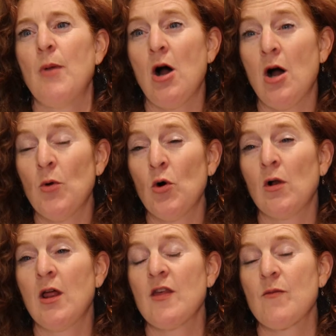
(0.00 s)
palm
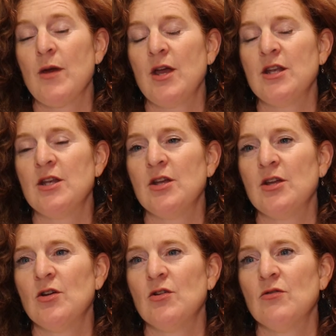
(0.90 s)
oil has been
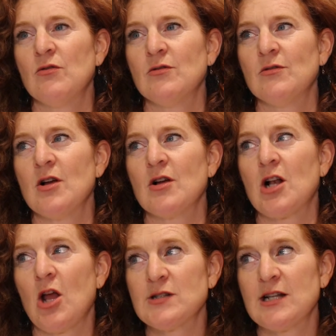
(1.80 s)

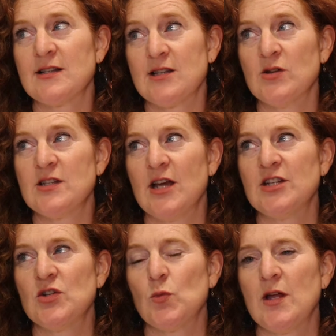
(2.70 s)
closely
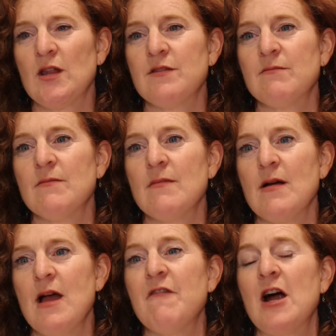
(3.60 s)
associated with
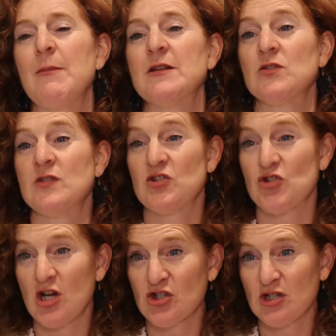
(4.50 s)
environmental
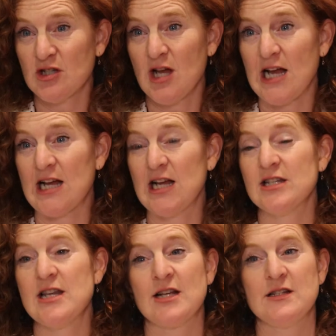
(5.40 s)
destruction
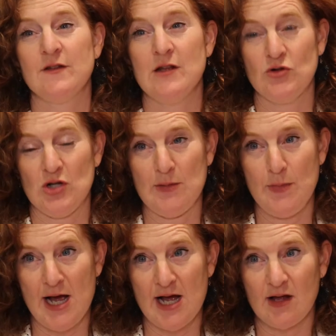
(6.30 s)
and negative social
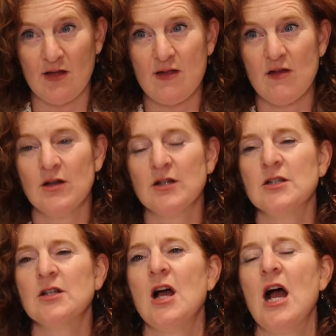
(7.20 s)
impacts.
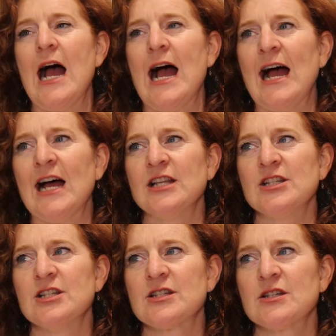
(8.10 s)

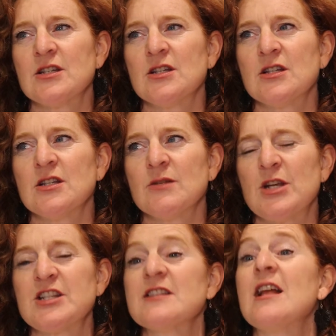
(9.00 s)
And
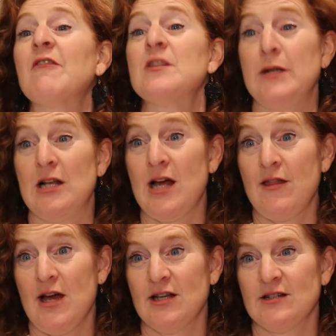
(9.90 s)
but it doesn't have to be like
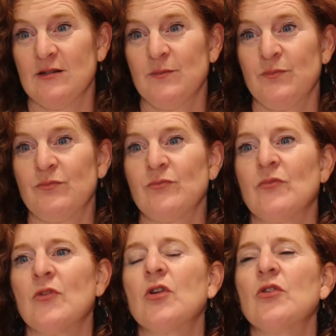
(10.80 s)
that.
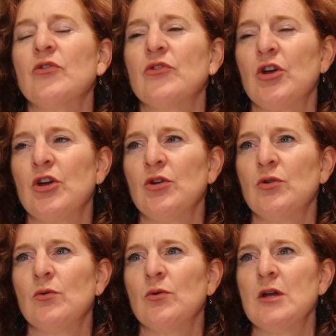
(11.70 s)

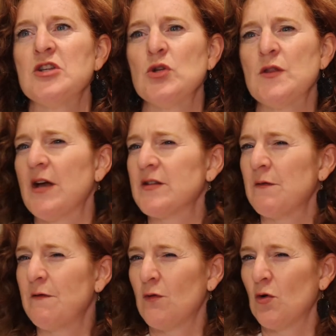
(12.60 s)
So in
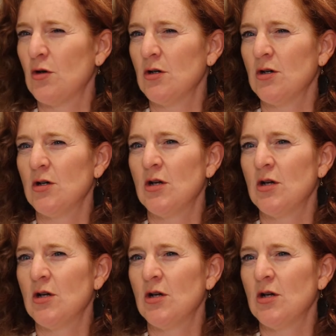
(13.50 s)
2004,